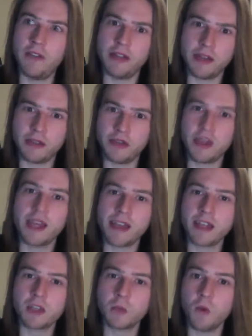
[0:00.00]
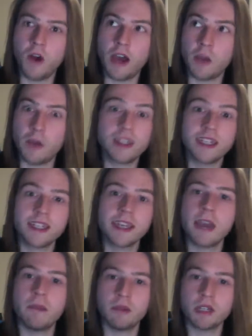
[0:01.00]
And I think that's why we didn't
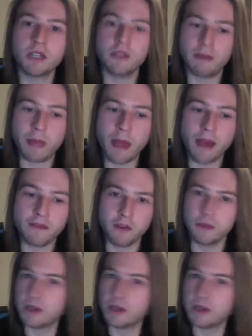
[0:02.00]
get much of him in that film,